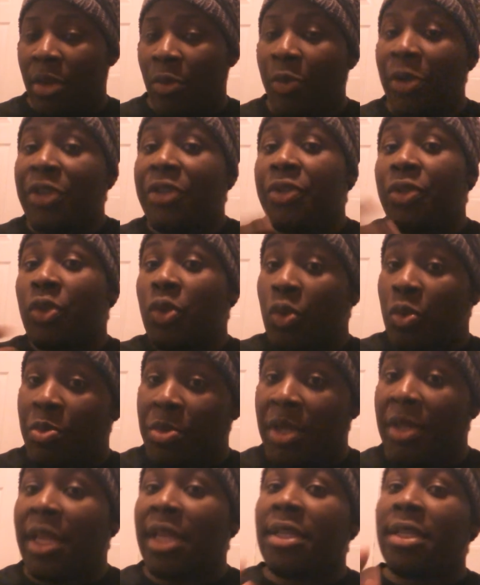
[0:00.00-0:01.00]
We
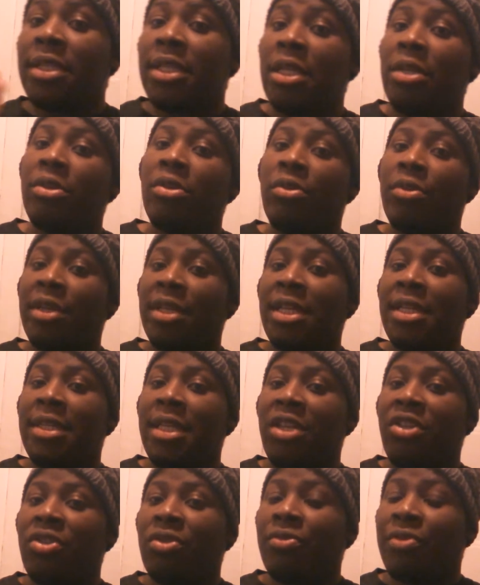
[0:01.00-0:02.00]
assumed that the secret
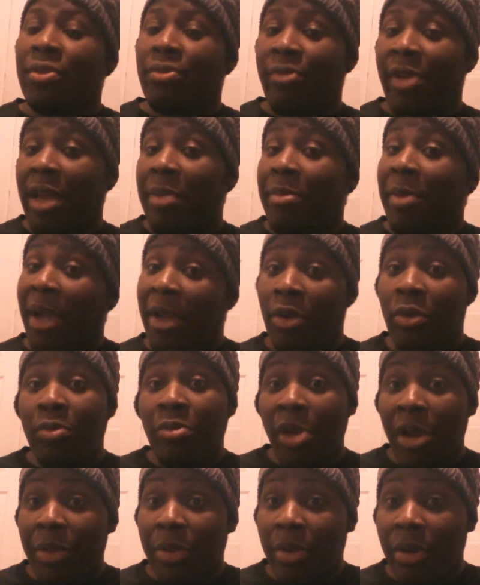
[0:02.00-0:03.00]
organization was ran by her
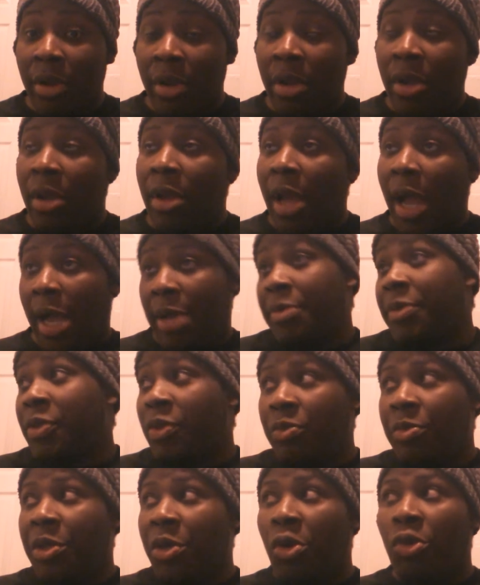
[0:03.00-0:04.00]
brother. I'm
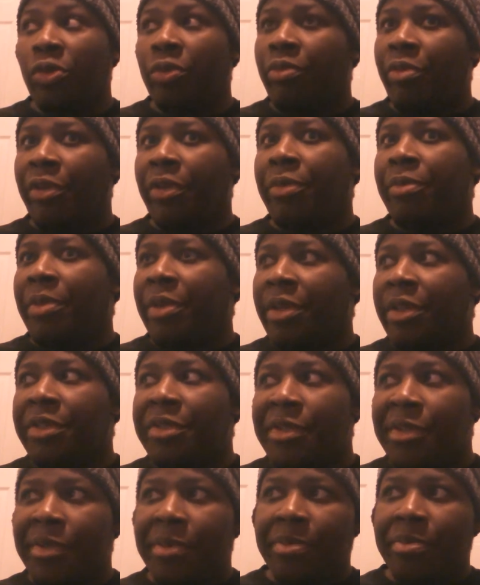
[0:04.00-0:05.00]
assuming older brother
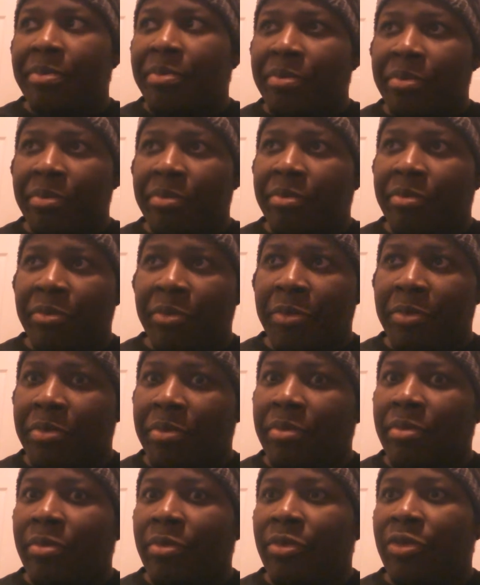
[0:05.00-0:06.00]
because
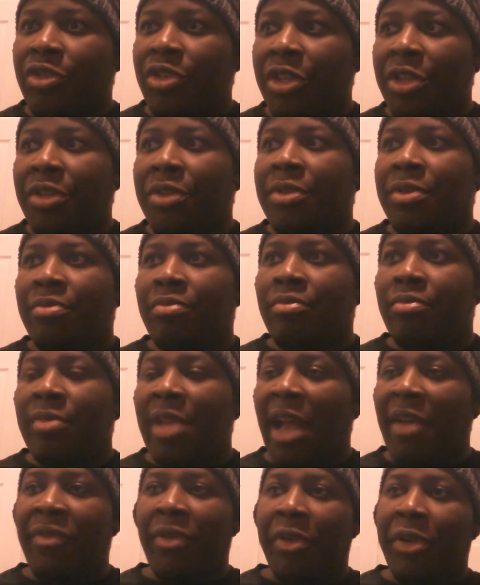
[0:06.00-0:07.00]
she's
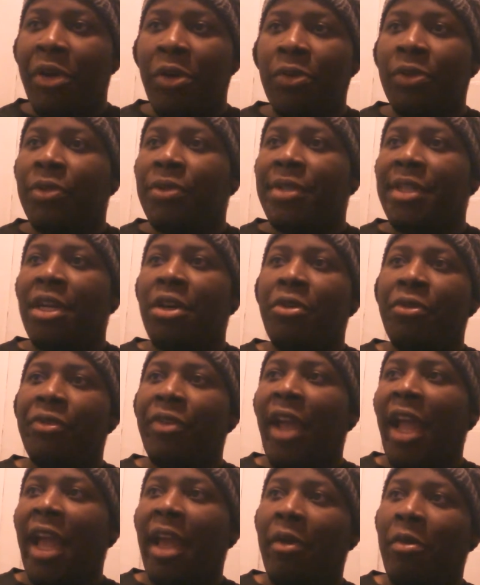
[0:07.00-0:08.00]
not very old
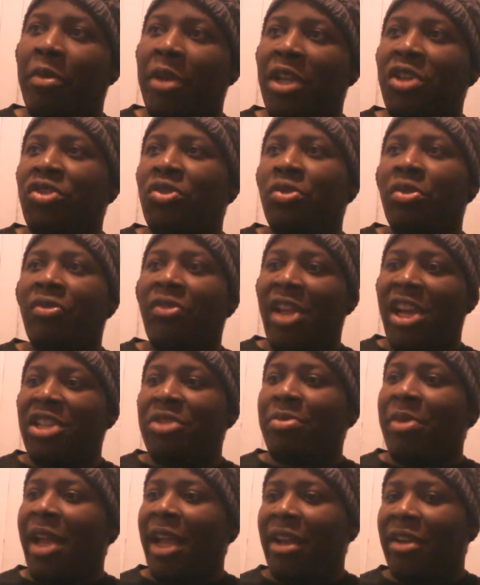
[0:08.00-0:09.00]
herself. And when they showed the
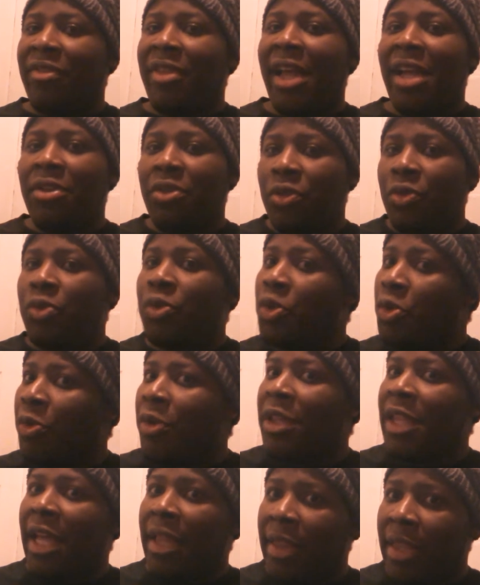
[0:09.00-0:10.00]
flashback of that dude
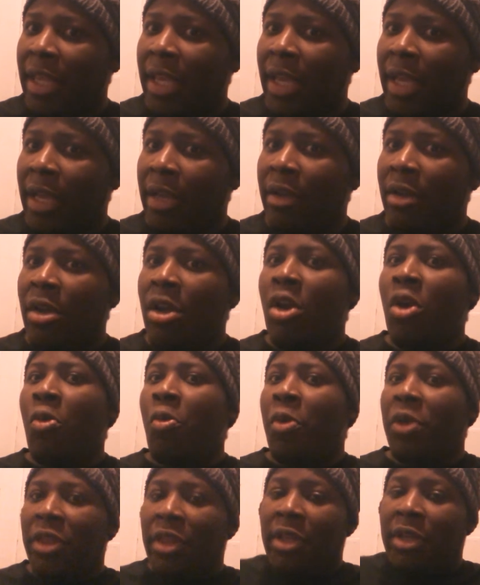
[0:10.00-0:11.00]
doing that thing
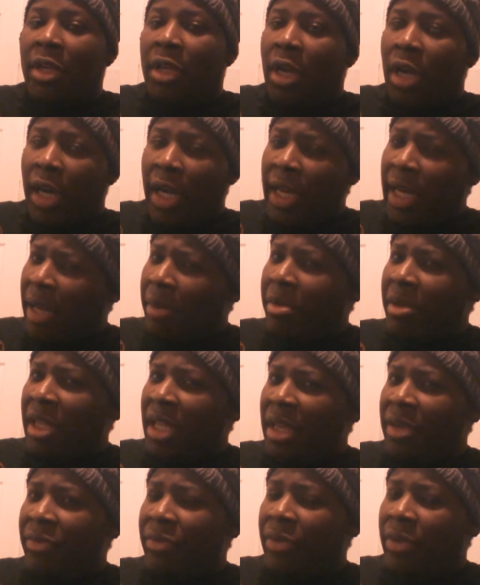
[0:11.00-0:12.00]
with the gun, I
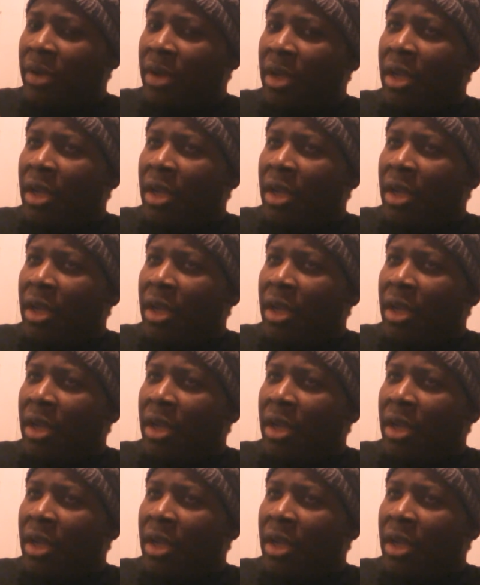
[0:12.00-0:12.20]
believe,